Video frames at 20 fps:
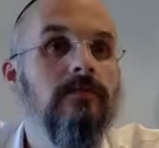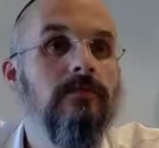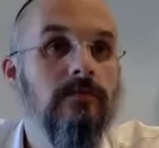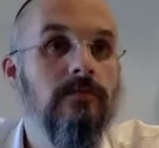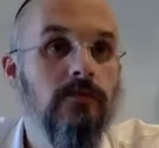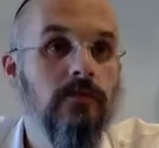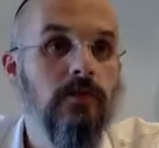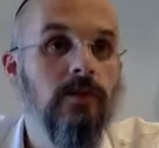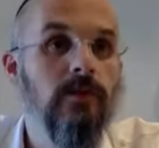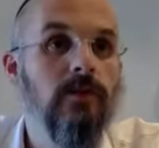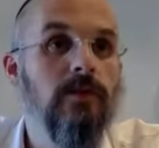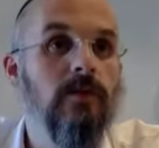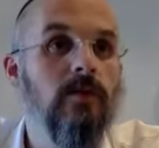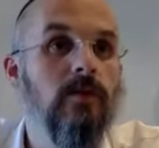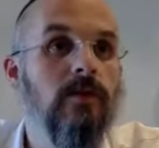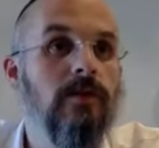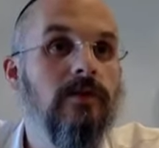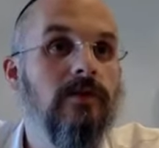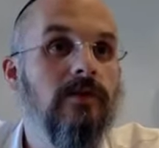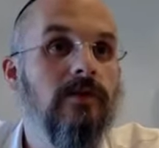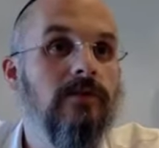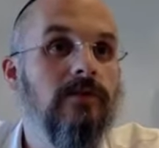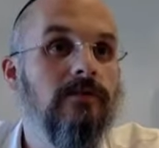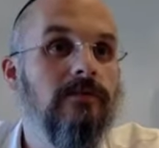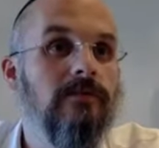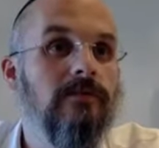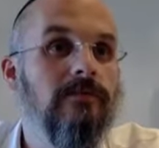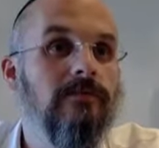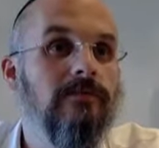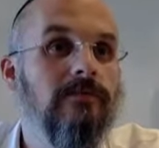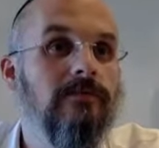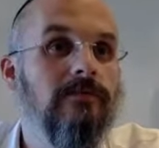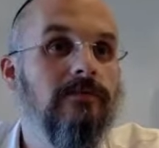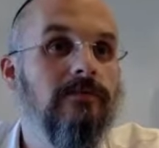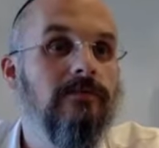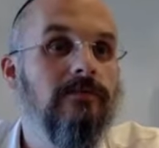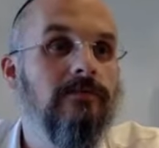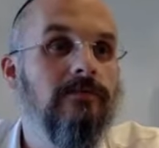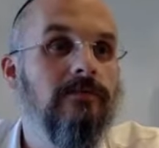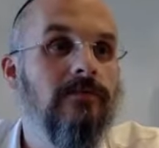Doing what he wants.
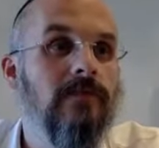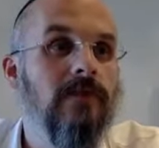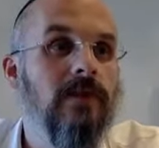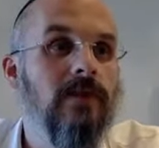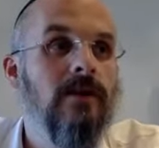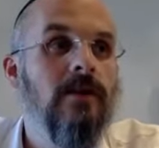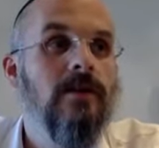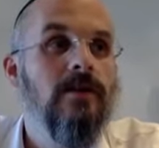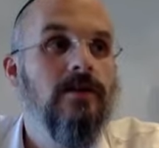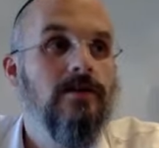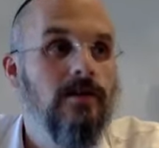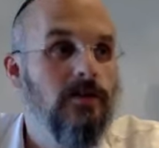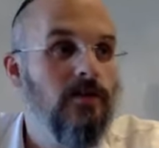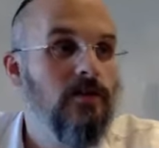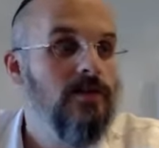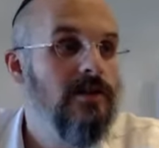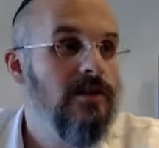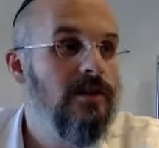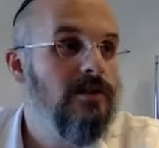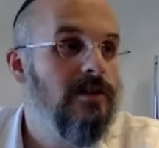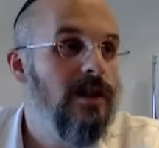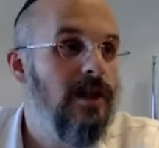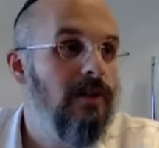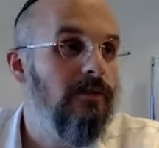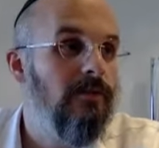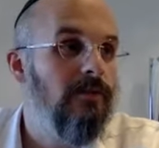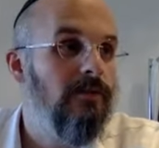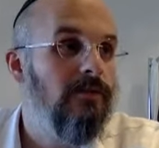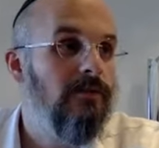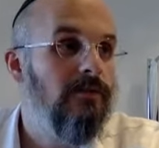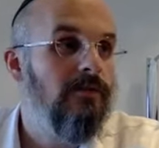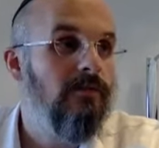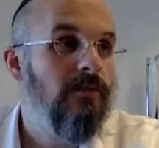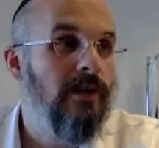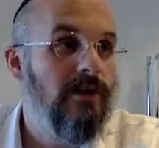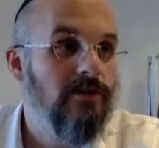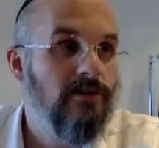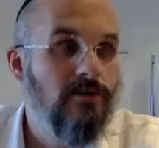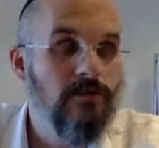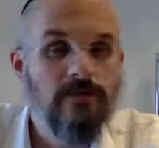So, using the example for my
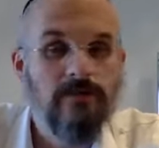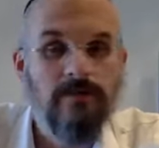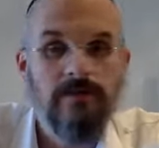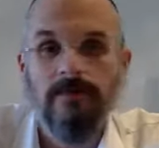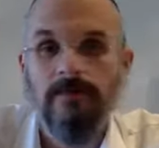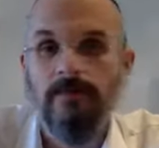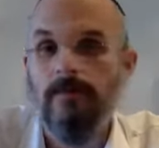children.